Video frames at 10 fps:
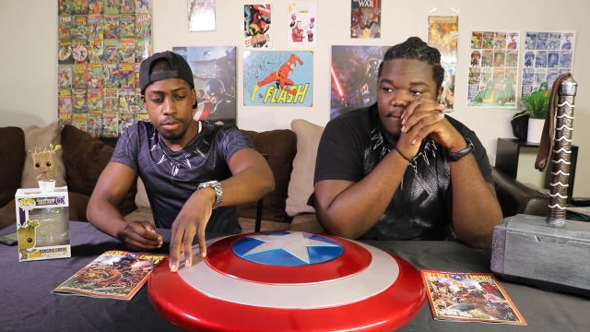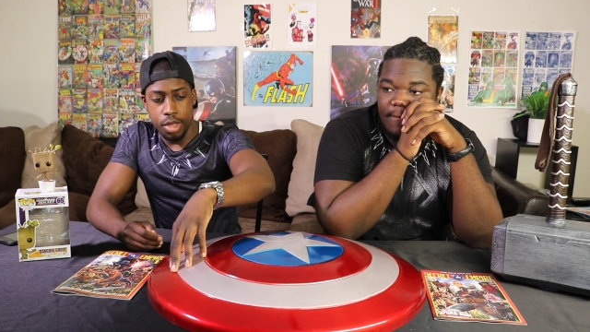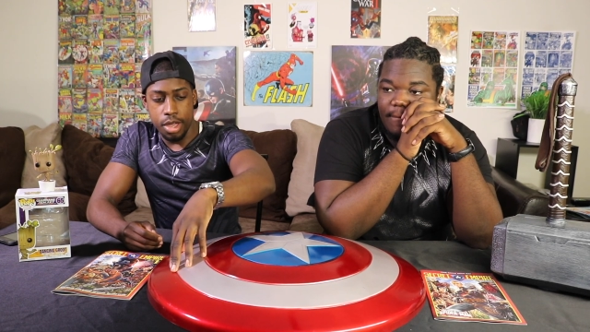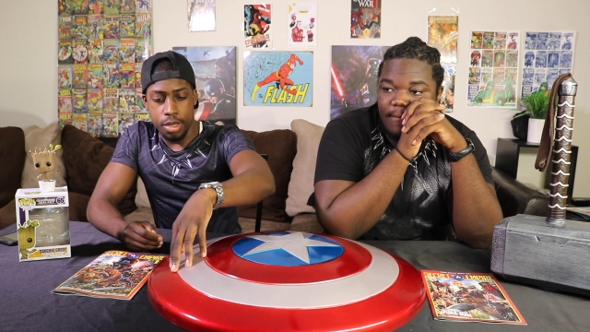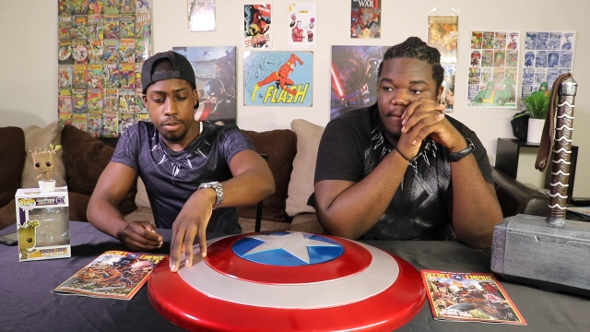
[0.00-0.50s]

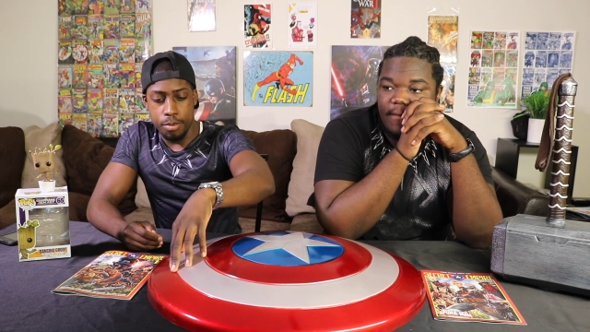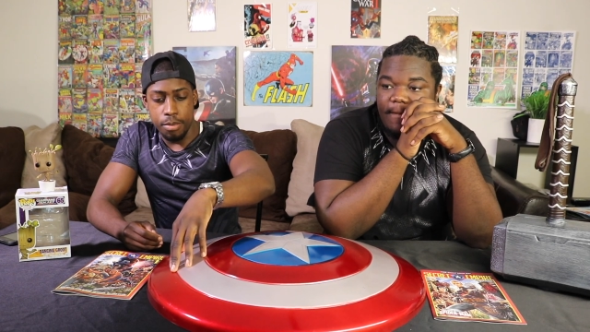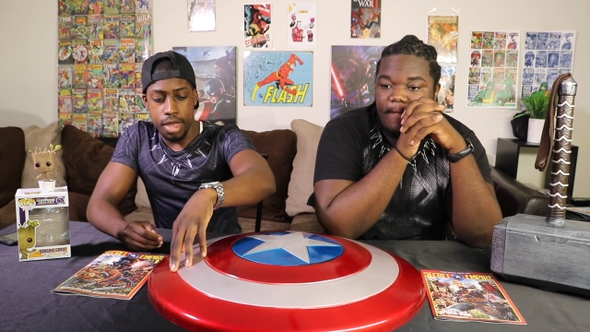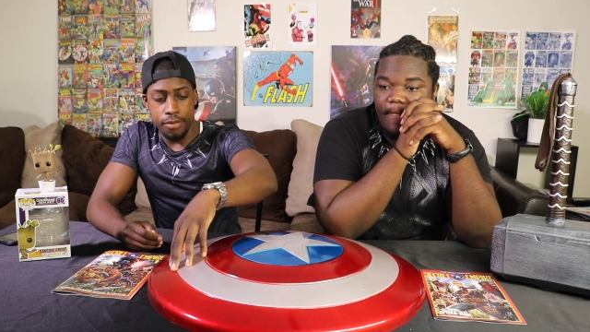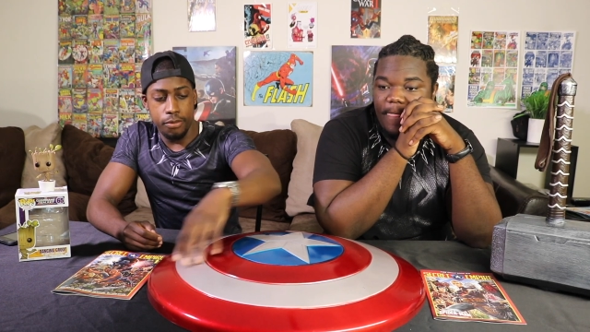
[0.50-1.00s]
Speaker 1: um,
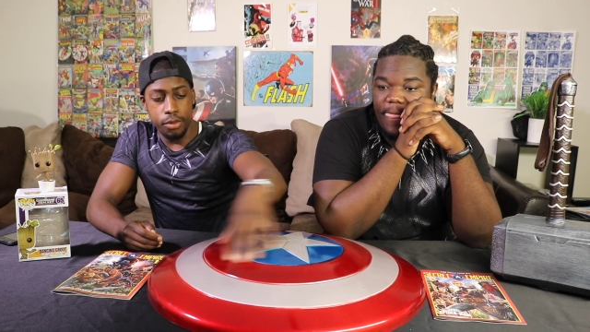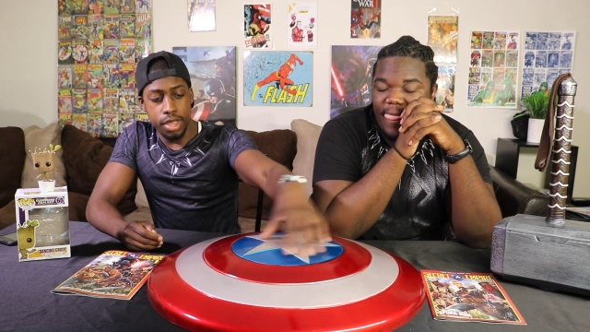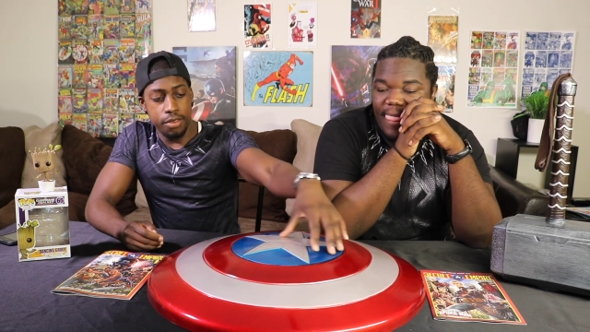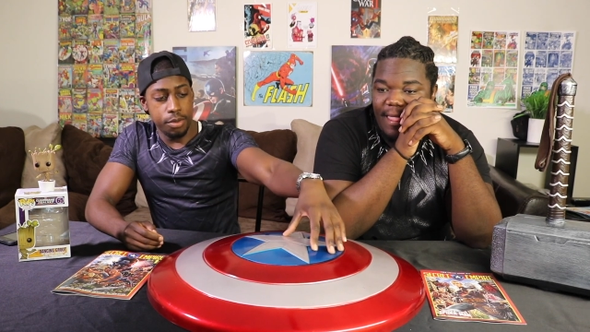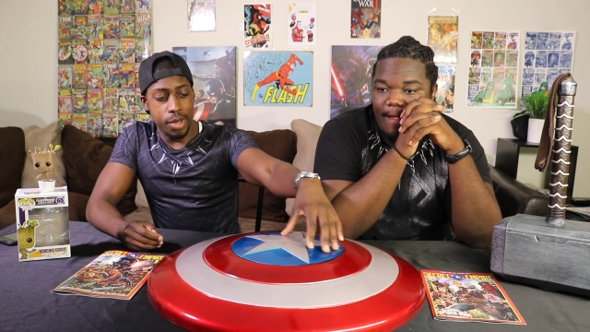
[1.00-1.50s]
make,
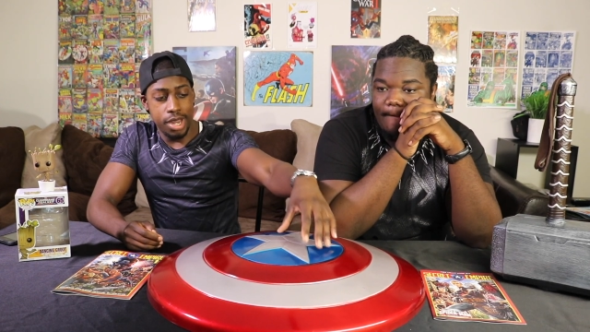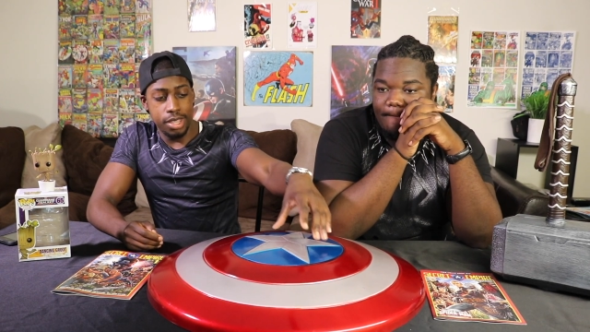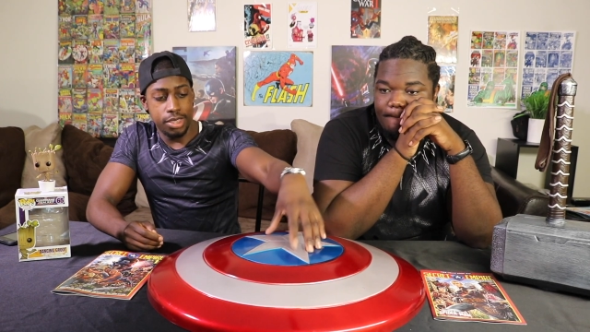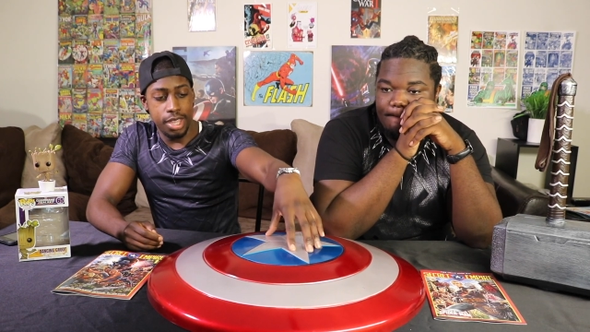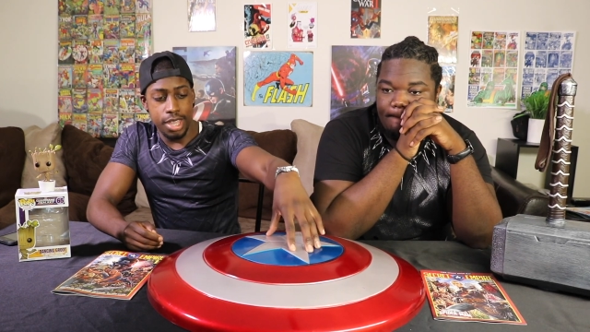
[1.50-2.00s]
fooling
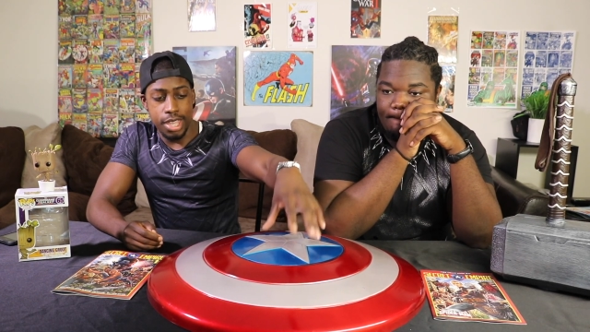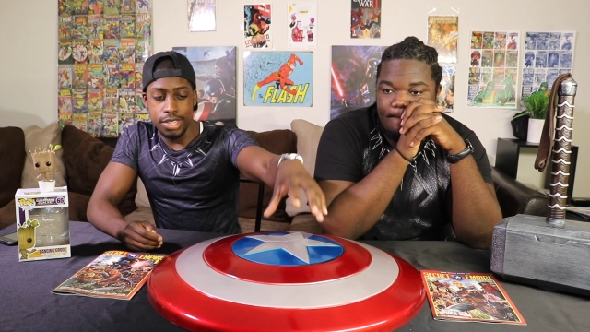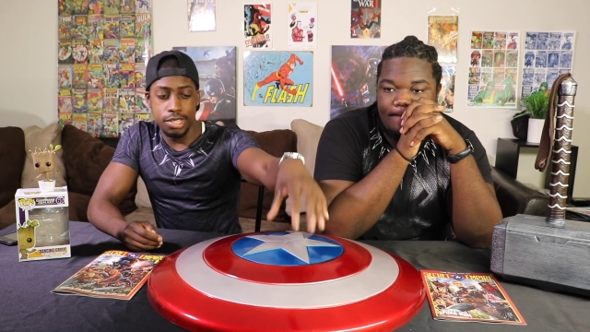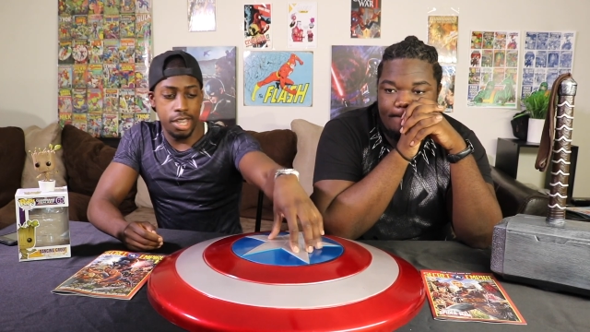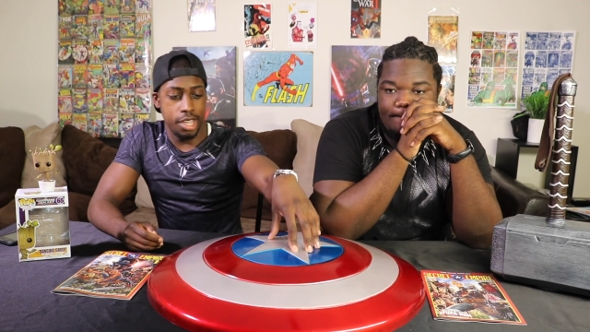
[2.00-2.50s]
everybody thinking
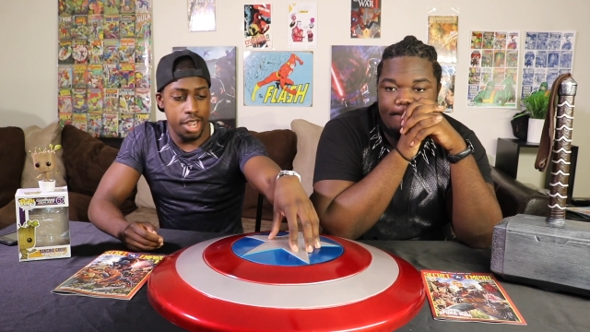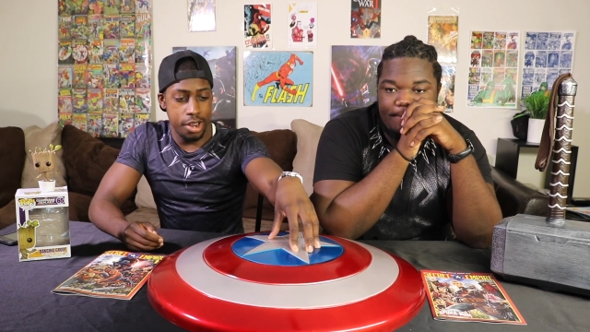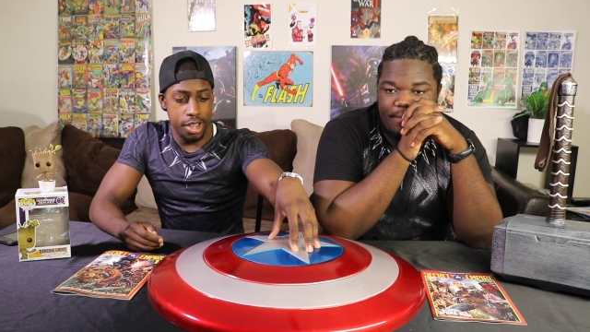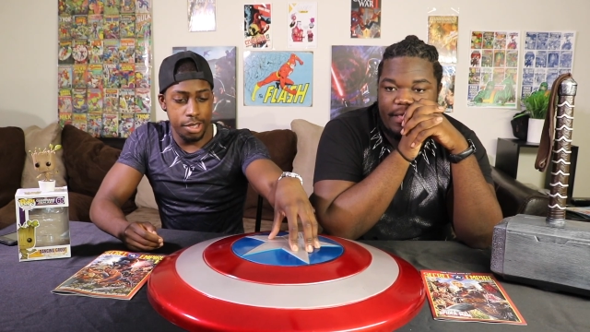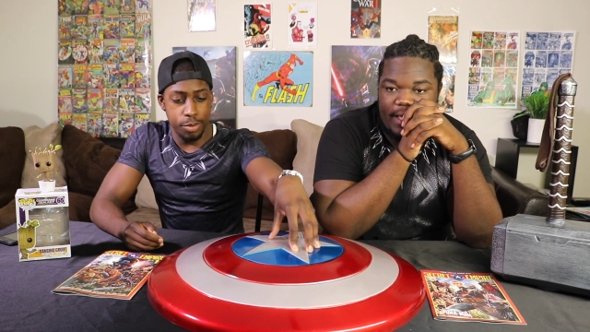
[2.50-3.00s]
he's Jay
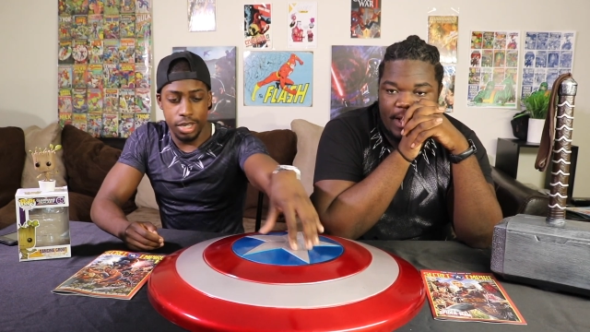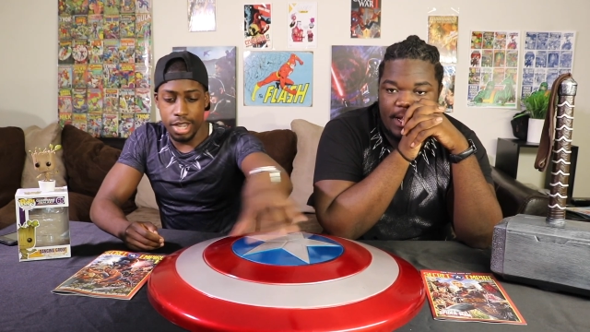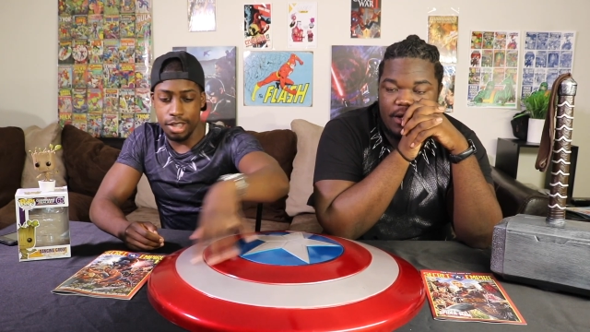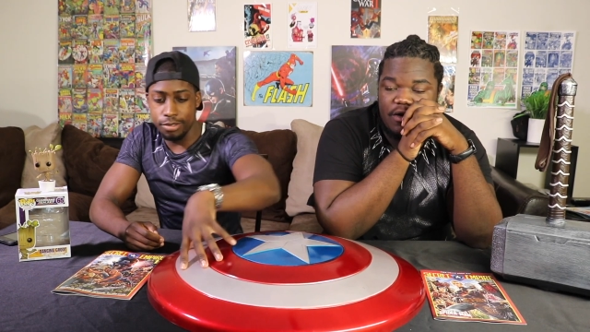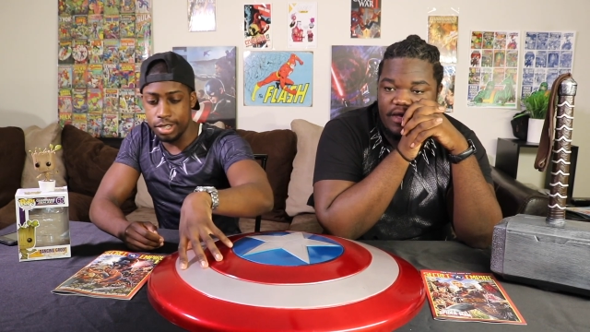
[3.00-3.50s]
Garrett.
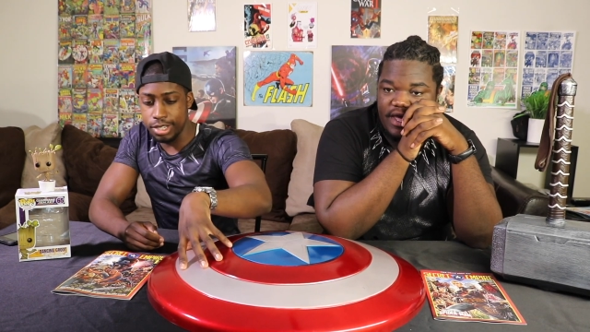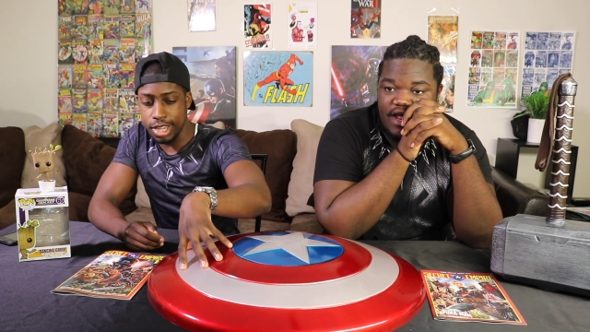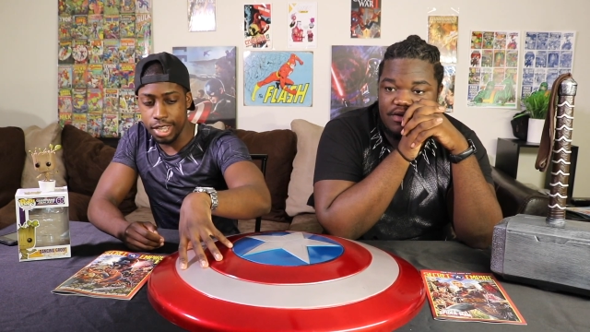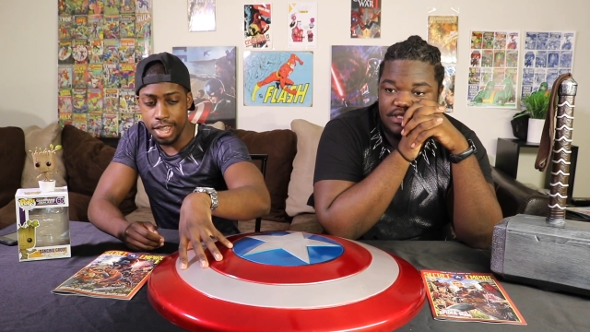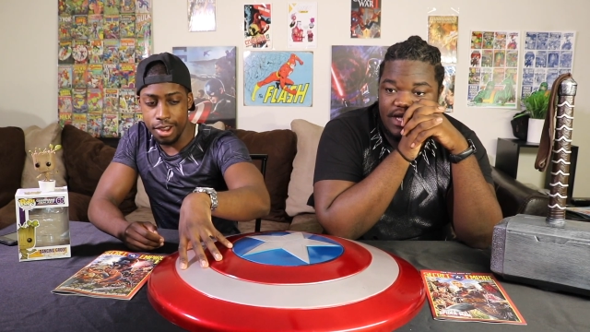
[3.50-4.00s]
Mm-hmm. oh yeah, Jay that was